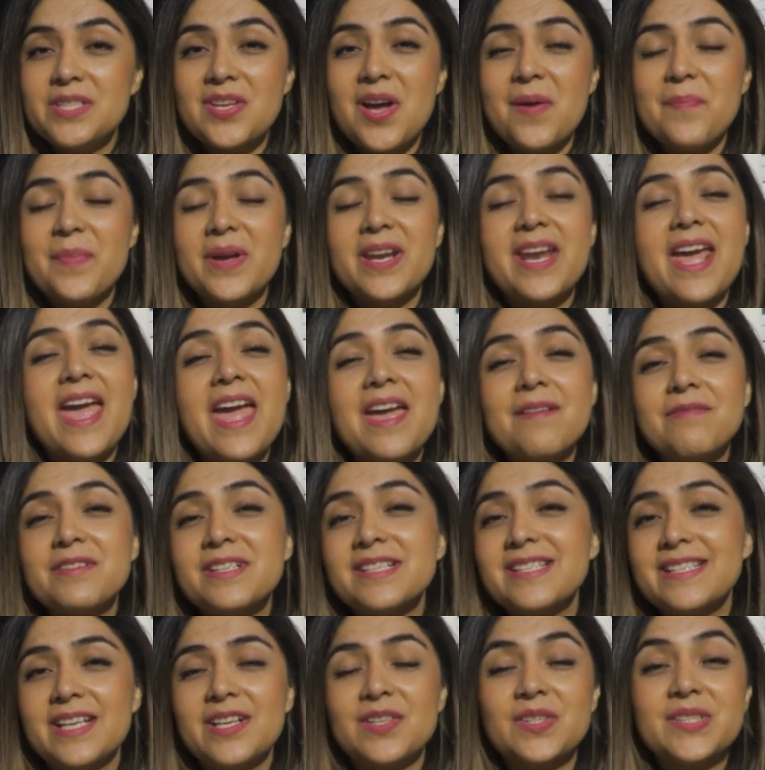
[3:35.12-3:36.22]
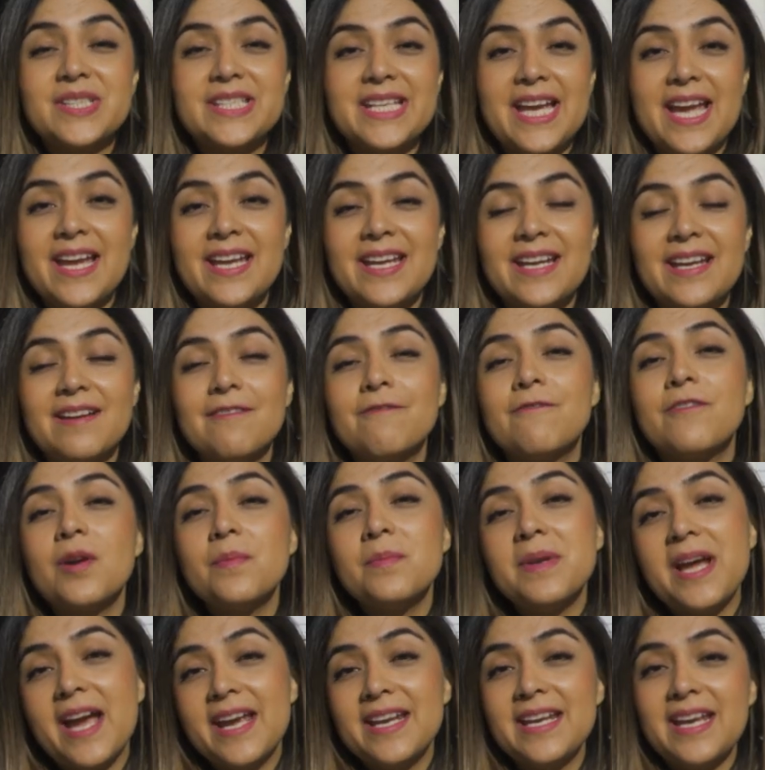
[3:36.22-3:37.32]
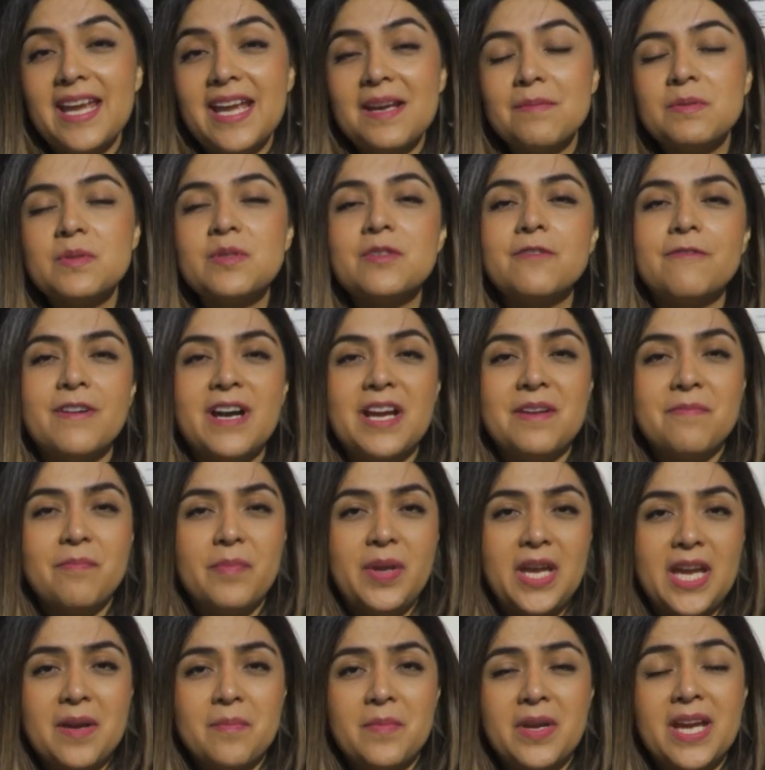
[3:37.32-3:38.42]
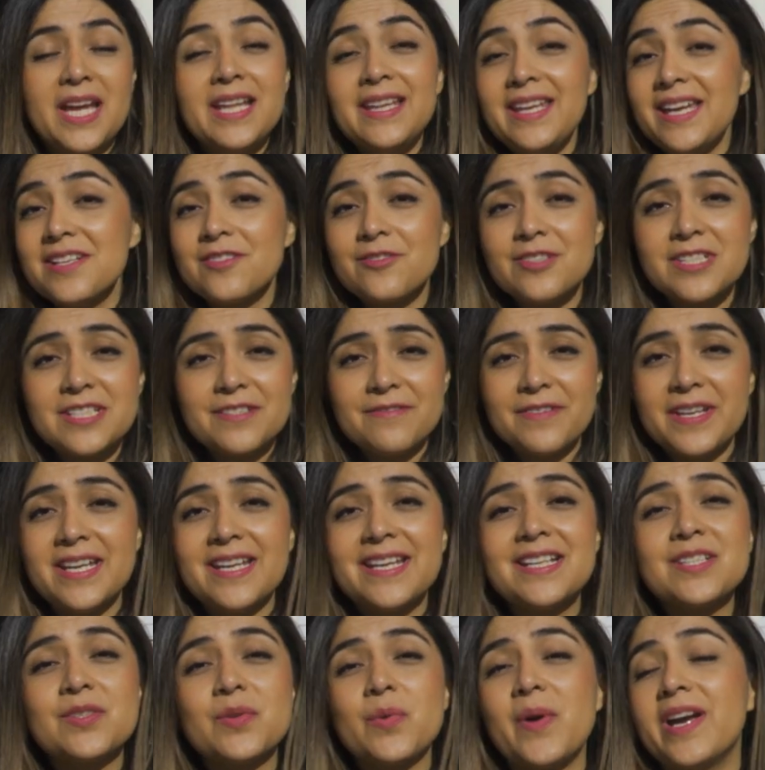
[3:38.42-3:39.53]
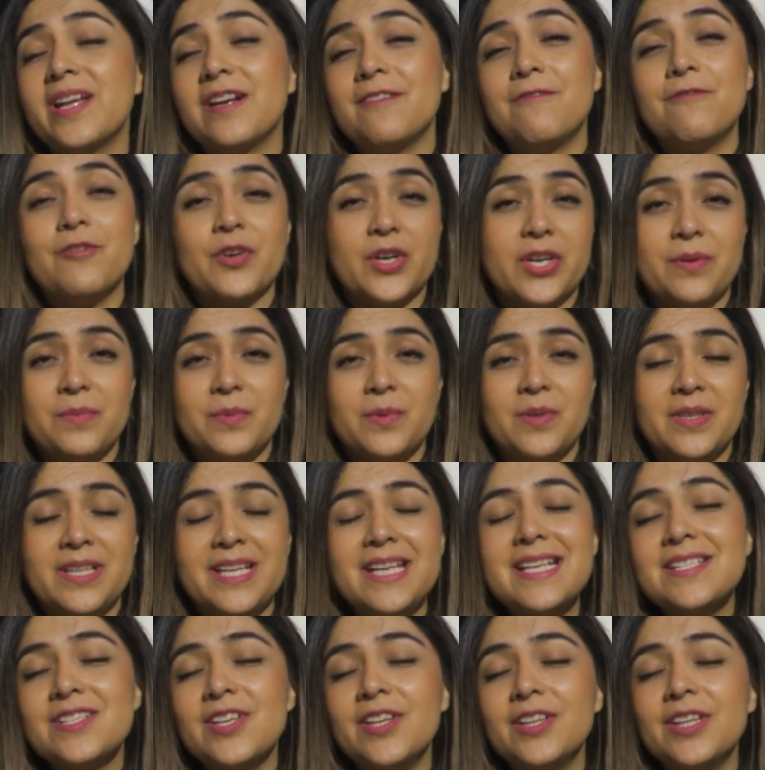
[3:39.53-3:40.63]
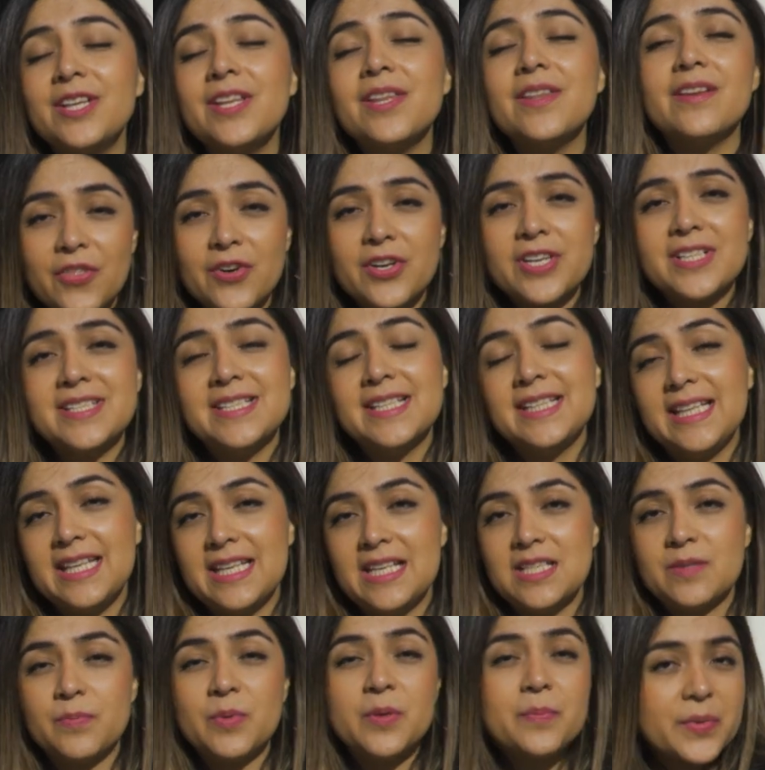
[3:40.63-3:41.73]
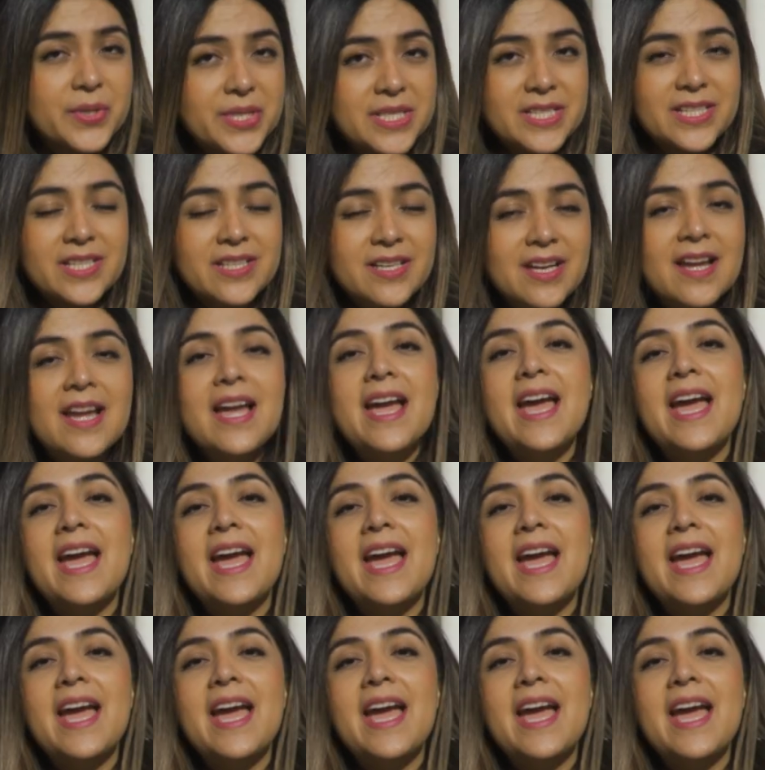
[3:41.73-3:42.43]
is open every single day from nine A M to five P M and the entrance fee is quite affordable. It's only thirteen liras per person,